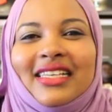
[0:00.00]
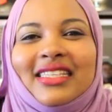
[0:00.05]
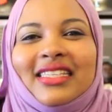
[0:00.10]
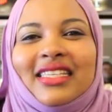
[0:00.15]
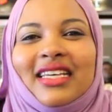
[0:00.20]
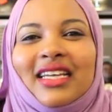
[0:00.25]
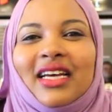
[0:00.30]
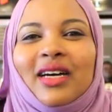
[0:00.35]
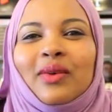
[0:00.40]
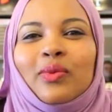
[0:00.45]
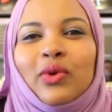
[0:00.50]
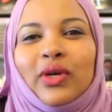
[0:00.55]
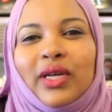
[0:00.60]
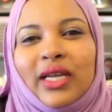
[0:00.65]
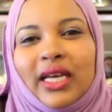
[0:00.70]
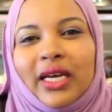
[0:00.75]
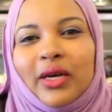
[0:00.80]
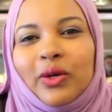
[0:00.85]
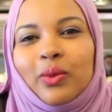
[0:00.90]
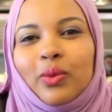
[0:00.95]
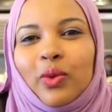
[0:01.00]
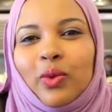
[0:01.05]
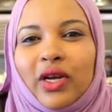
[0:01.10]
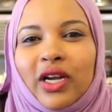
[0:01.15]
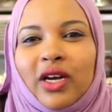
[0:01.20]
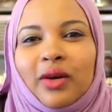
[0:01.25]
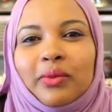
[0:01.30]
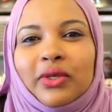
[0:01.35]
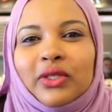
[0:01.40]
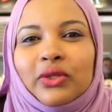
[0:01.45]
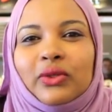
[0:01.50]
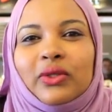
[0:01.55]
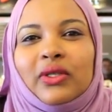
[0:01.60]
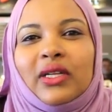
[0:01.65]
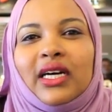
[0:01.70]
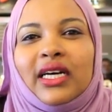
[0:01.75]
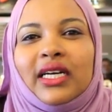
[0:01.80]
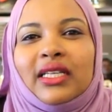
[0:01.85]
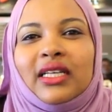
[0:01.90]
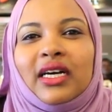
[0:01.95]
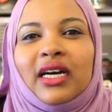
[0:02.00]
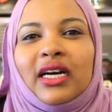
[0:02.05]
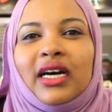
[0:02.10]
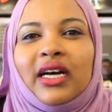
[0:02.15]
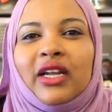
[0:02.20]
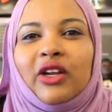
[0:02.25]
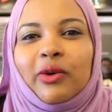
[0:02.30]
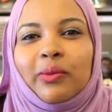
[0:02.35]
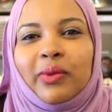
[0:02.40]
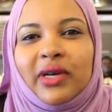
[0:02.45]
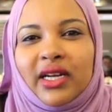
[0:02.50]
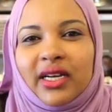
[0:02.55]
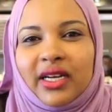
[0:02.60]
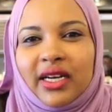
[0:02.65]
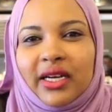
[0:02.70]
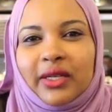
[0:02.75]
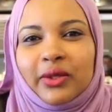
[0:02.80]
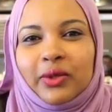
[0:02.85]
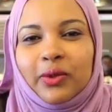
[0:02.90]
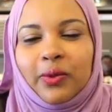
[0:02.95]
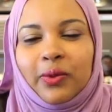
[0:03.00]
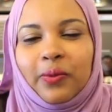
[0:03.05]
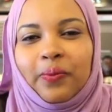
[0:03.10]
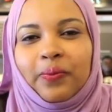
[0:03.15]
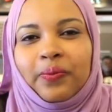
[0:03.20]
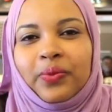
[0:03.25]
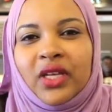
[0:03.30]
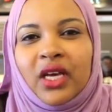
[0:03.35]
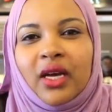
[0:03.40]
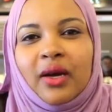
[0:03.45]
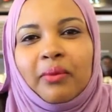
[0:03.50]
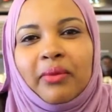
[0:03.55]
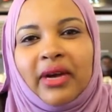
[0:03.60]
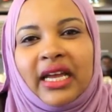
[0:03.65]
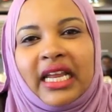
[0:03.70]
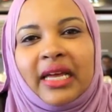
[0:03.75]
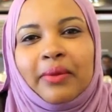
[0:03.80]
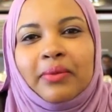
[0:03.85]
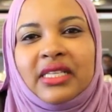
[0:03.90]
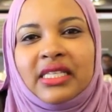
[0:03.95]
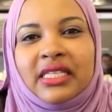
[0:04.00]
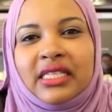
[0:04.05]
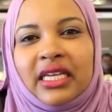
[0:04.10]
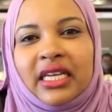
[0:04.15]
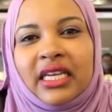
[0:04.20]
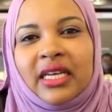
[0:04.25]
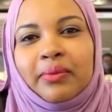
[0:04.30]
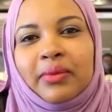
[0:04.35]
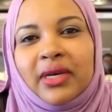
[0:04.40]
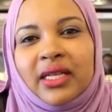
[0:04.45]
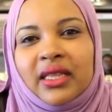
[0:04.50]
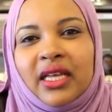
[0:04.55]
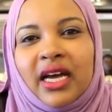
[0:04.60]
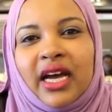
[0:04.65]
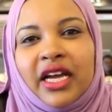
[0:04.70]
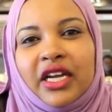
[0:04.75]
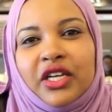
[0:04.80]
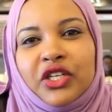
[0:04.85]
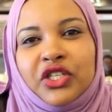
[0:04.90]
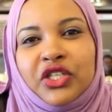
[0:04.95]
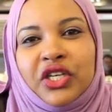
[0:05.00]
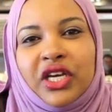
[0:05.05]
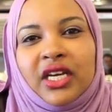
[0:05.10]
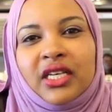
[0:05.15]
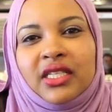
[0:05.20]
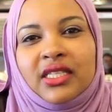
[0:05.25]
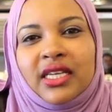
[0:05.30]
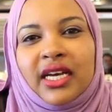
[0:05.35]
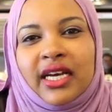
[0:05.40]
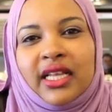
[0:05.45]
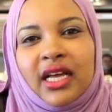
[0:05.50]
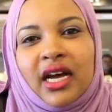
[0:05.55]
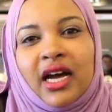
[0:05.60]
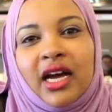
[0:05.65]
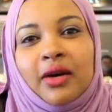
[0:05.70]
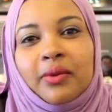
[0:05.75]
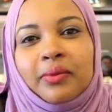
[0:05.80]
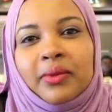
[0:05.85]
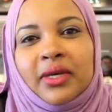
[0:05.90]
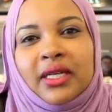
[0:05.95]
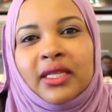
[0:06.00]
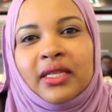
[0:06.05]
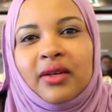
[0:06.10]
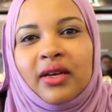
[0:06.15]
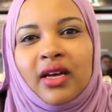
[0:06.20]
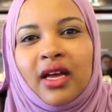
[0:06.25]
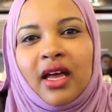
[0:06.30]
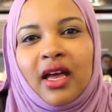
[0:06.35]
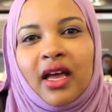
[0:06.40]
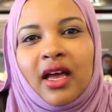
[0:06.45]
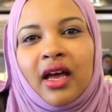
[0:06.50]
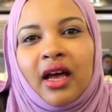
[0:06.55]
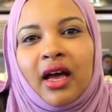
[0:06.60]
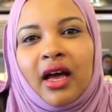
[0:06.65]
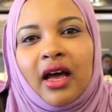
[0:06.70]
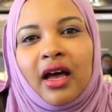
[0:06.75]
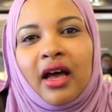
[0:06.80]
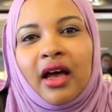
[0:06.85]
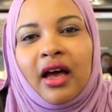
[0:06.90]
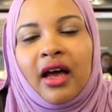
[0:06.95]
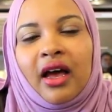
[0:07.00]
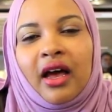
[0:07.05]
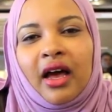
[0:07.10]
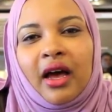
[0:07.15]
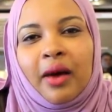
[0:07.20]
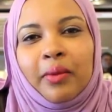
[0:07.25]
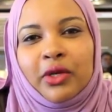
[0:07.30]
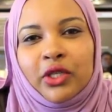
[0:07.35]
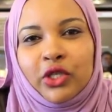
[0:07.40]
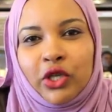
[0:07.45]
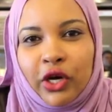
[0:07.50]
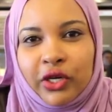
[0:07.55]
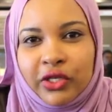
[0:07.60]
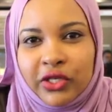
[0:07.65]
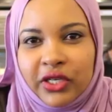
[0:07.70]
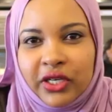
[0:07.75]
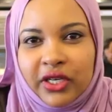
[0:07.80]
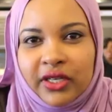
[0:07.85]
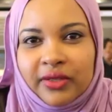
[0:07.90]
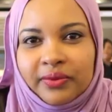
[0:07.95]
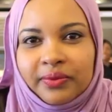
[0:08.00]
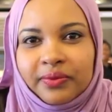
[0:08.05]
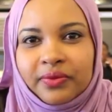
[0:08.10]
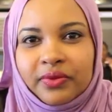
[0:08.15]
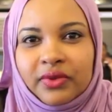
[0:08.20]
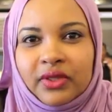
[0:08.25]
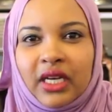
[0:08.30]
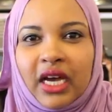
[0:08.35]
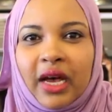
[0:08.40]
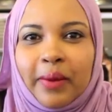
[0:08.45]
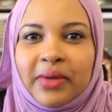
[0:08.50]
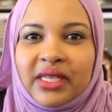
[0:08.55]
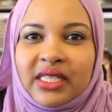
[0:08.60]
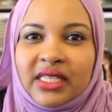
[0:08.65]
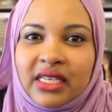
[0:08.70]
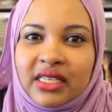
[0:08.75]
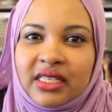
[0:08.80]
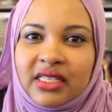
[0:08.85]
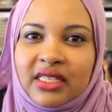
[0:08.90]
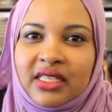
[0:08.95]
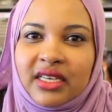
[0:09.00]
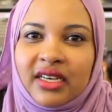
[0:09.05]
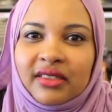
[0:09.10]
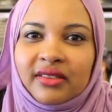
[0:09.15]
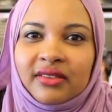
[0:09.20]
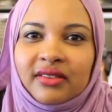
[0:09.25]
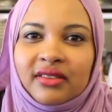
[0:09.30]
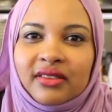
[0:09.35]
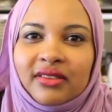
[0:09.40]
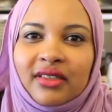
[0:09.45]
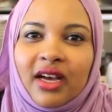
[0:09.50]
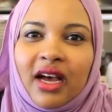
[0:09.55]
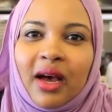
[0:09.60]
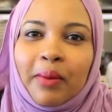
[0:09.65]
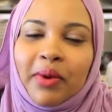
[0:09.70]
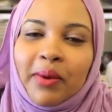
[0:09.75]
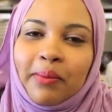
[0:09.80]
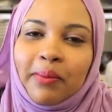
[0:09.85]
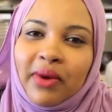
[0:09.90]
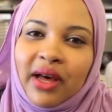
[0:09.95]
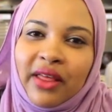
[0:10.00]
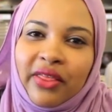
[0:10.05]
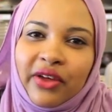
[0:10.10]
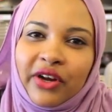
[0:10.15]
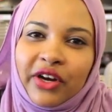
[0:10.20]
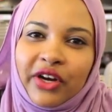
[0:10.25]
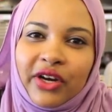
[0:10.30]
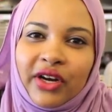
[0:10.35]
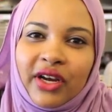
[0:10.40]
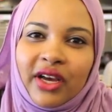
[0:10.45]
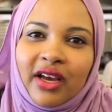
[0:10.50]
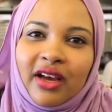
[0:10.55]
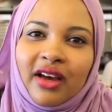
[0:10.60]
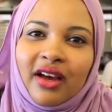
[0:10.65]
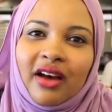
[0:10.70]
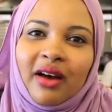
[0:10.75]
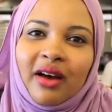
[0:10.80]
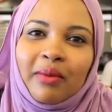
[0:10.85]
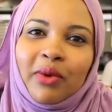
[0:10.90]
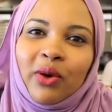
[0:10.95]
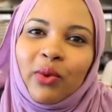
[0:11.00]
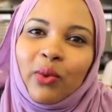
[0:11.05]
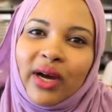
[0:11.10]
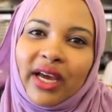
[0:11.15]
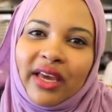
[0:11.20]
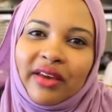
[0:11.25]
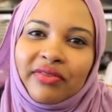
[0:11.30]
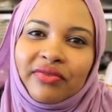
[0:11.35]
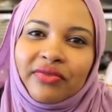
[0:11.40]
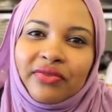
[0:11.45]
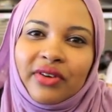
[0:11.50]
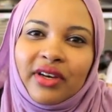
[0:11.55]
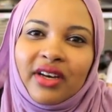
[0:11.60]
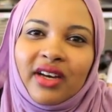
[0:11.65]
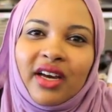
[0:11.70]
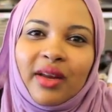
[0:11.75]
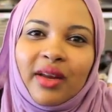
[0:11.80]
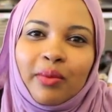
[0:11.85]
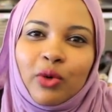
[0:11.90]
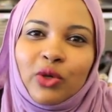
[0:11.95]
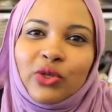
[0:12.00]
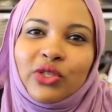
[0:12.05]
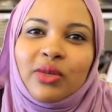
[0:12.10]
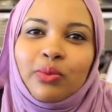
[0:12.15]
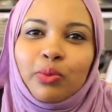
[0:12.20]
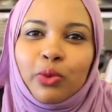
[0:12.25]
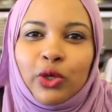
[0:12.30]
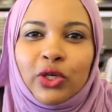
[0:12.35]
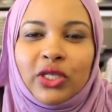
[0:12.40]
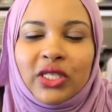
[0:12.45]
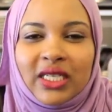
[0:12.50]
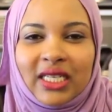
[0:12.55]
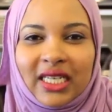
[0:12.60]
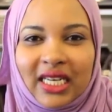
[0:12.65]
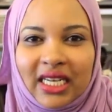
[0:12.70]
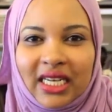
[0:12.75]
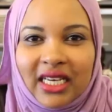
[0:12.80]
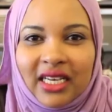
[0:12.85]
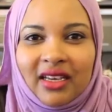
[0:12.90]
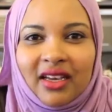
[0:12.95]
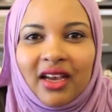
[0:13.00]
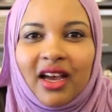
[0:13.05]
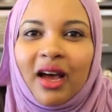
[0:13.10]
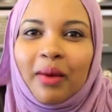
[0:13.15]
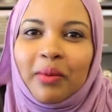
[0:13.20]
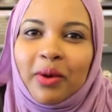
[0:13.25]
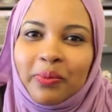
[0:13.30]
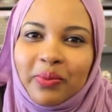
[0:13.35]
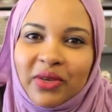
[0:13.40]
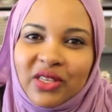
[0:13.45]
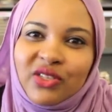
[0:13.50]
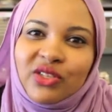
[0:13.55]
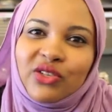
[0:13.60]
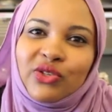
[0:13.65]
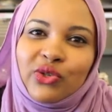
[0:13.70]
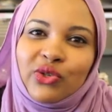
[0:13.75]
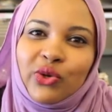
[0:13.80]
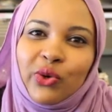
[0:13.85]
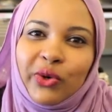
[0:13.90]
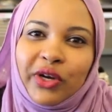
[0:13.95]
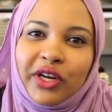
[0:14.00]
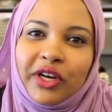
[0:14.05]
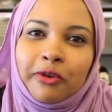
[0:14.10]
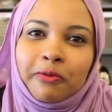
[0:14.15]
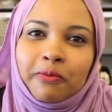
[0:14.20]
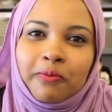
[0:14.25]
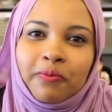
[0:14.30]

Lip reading: Assalamu alaikum wa rahmatullahi ta'ala wa barakatuh. My name is Salima Tahir Sheikh Said Ahmed. I'm a daughter, I'm a sister, I'm a mother, I'm a wife, and most importantly, I'm a business owner.